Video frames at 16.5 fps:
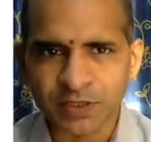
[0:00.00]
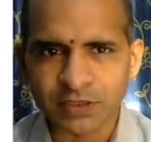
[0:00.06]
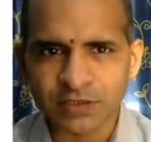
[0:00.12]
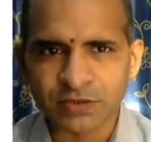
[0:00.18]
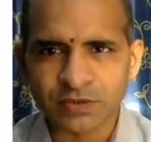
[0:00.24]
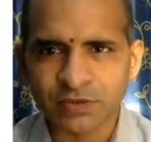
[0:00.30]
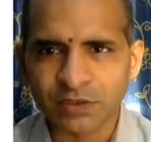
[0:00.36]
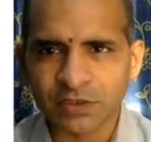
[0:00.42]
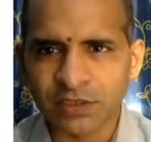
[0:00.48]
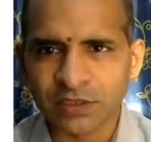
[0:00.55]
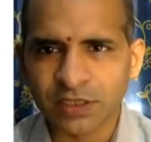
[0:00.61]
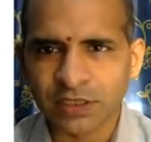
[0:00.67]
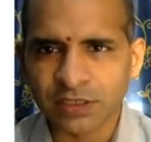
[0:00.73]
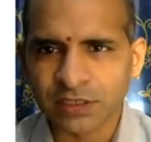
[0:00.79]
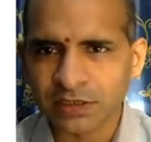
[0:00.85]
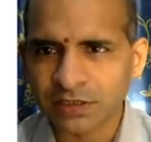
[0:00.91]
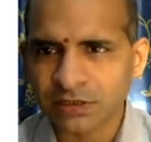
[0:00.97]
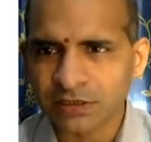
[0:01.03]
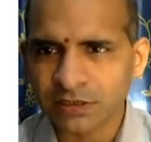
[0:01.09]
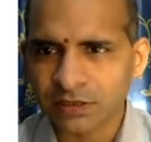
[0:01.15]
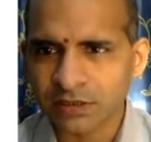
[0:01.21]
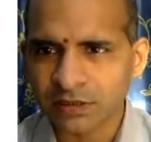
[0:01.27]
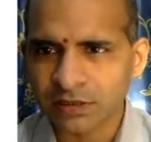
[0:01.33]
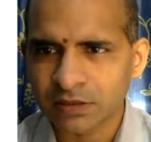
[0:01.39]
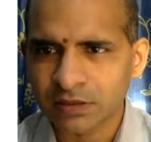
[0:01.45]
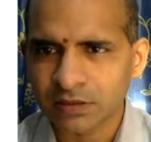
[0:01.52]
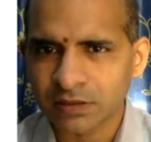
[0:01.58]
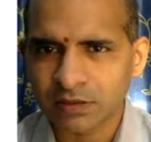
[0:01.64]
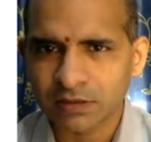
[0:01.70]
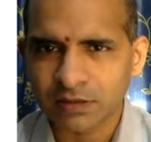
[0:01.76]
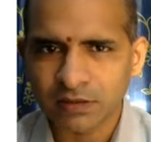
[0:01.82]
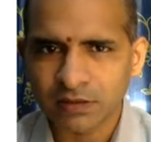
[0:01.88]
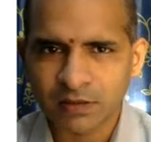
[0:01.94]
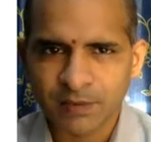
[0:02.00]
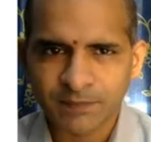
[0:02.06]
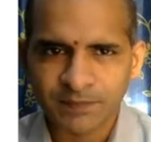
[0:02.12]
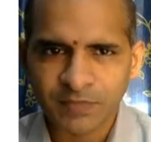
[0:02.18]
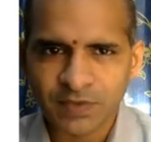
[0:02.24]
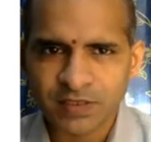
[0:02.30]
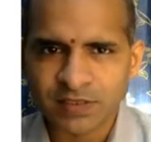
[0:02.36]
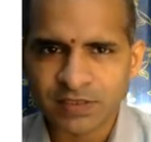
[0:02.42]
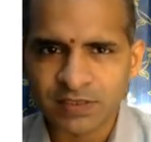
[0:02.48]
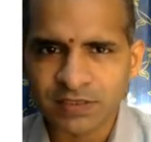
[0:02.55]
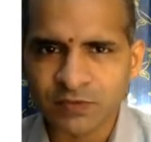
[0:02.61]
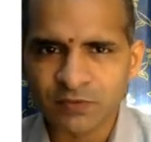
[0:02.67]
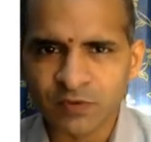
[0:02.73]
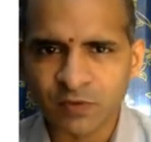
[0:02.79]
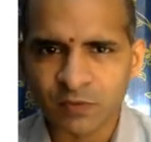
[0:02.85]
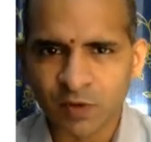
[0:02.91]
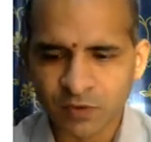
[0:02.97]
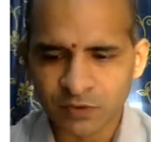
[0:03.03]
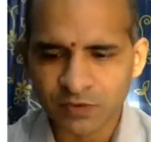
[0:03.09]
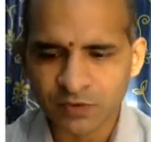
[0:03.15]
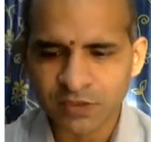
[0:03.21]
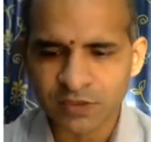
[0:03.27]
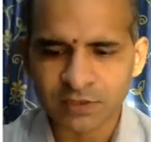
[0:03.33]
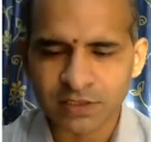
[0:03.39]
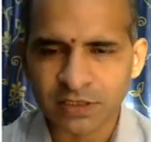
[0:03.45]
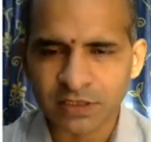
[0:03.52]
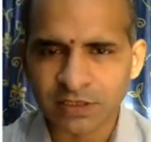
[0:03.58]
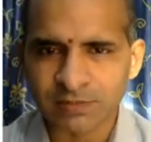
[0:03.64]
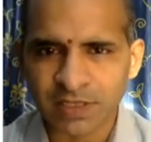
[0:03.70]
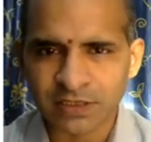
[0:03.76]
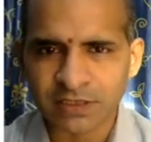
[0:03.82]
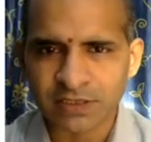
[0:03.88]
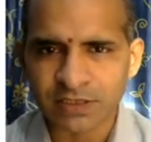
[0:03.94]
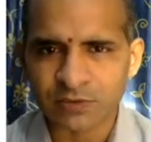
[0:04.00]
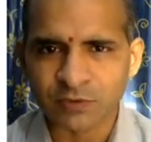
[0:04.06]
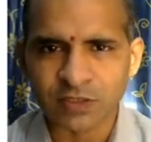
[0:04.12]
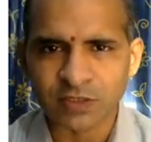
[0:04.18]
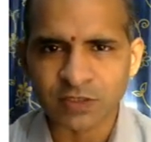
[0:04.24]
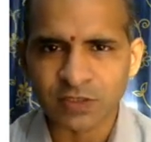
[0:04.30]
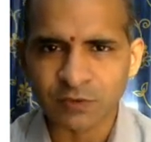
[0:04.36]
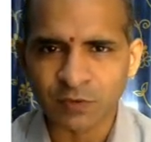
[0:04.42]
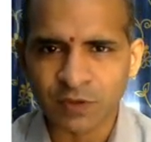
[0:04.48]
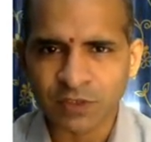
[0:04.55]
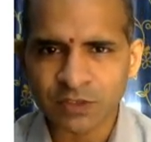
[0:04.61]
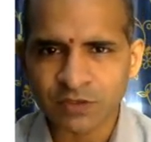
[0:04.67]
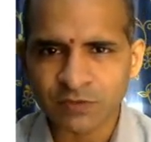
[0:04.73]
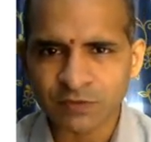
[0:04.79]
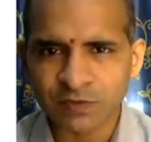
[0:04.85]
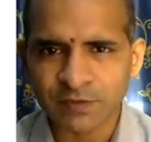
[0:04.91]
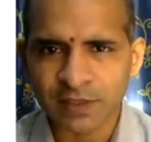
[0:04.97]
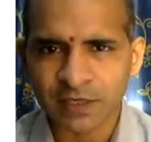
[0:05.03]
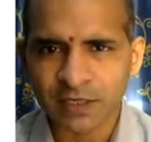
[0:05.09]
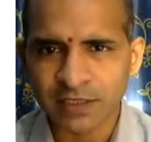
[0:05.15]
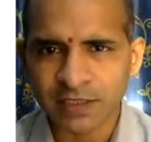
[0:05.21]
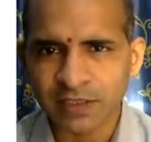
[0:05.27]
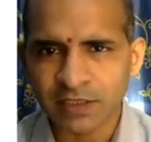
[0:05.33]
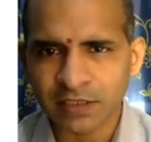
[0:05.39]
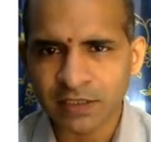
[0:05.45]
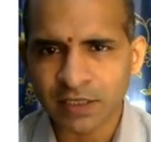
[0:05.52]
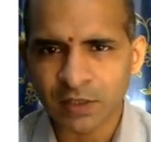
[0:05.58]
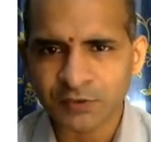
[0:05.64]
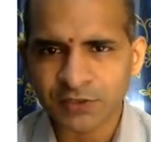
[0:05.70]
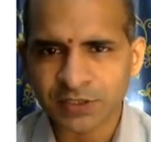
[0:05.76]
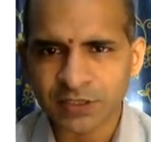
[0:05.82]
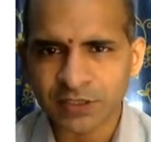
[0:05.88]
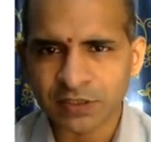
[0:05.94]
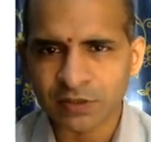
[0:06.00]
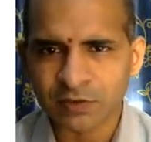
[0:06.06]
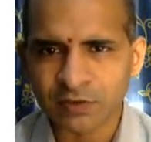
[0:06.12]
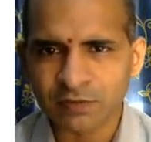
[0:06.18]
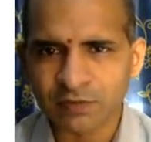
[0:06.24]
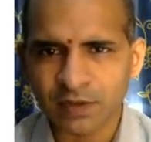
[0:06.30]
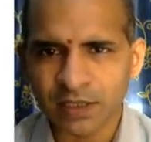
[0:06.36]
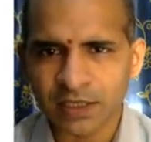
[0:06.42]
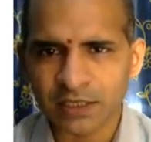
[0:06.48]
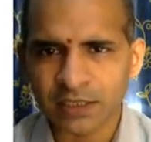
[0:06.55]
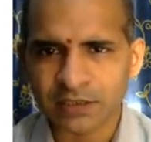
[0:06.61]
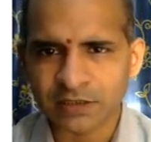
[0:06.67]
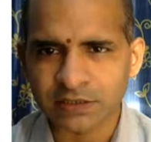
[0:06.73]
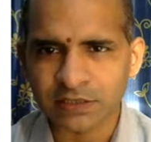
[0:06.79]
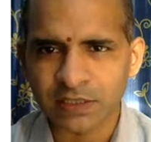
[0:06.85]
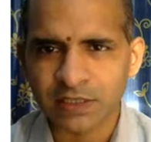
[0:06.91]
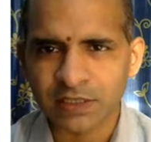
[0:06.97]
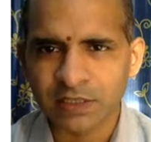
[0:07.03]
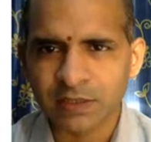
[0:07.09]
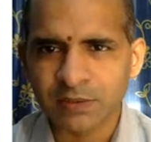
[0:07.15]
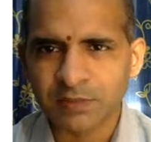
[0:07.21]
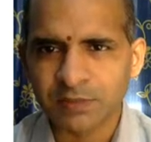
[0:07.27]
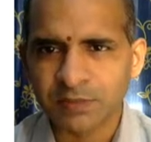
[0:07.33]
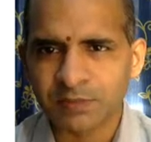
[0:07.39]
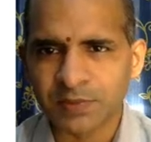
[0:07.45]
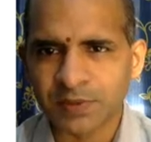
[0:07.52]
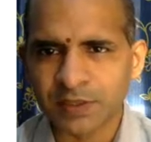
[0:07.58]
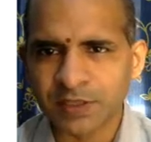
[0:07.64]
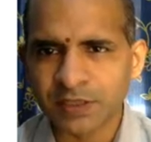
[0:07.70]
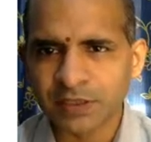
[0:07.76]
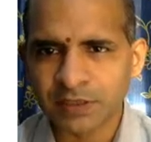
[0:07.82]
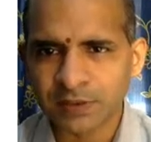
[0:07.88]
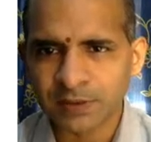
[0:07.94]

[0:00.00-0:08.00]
So in that case, since we want to display that message only once, we will write outside the loop as print